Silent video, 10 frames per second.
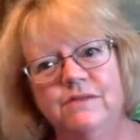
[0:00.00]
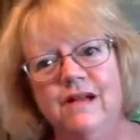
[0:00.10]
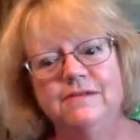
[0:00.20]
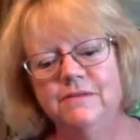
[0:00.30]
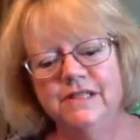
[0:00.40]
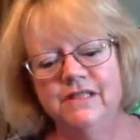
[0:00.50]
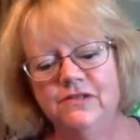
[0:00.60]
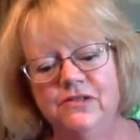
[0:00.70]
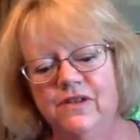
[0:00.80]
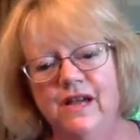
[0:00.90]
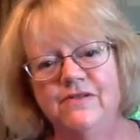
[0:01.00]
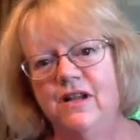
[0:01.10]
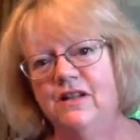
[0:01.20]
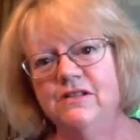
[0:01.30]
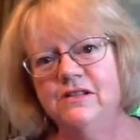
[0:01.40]
probably under
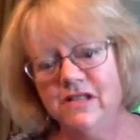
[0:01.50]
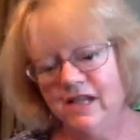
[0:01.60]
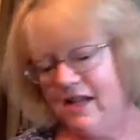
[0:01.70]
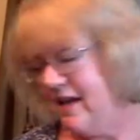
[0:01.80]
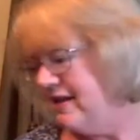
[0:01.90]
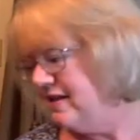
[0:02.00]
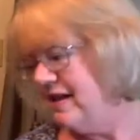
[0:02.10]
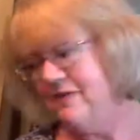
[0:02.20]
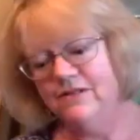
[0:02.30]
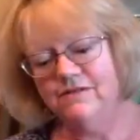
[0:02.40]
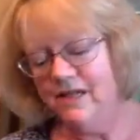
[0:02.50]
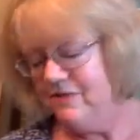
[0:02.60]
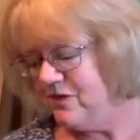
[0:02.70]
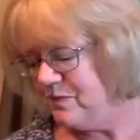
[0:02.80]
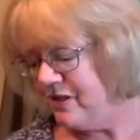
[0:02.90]
$5.
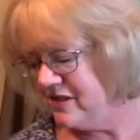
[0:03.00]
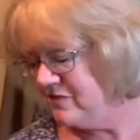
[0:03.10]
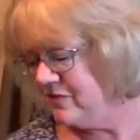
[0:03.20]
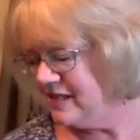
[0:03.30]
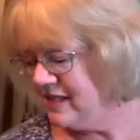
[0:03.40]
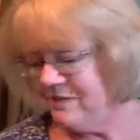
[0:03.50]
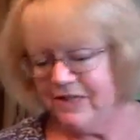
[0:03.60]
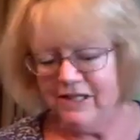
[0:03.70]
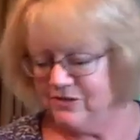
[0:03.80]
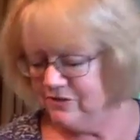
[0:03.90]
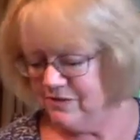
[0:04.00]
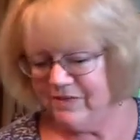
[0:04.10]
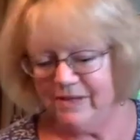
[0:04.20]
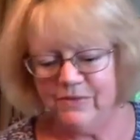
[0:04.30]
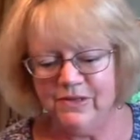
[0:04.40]
I've just bought some recently, but I don't
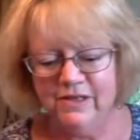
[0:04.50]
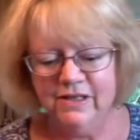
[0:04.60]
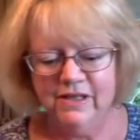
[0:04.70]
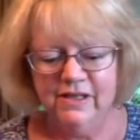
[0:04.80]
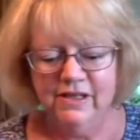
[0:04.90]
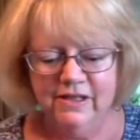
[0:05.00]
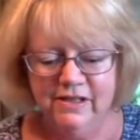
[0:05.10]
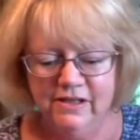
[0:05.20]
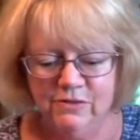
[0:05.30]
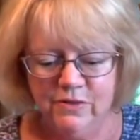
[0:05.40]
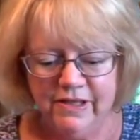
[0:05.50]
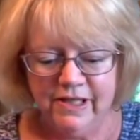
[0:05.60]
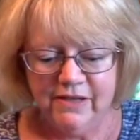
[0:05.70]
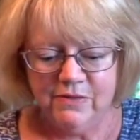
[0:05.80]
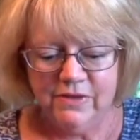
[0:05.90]
remember what
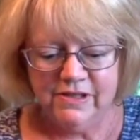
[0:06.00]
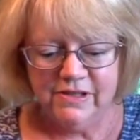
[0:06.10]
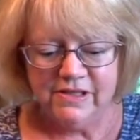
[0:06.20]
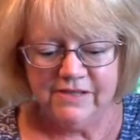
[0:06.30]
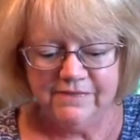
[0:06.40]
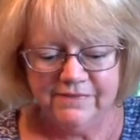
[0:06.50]
that was.